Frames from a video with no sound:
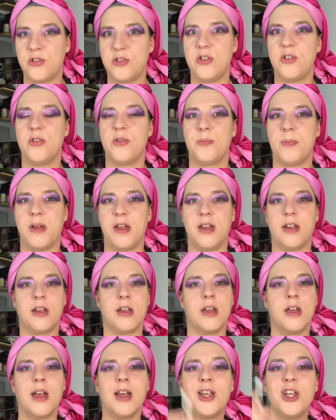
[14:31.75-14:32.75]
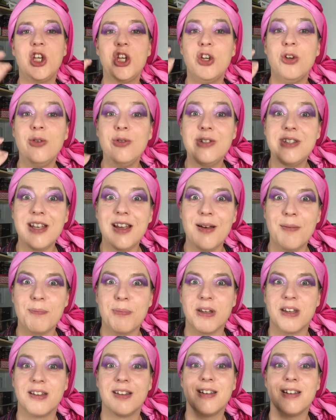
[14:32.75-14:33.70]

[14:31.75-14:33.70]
toothpick. Q-tip.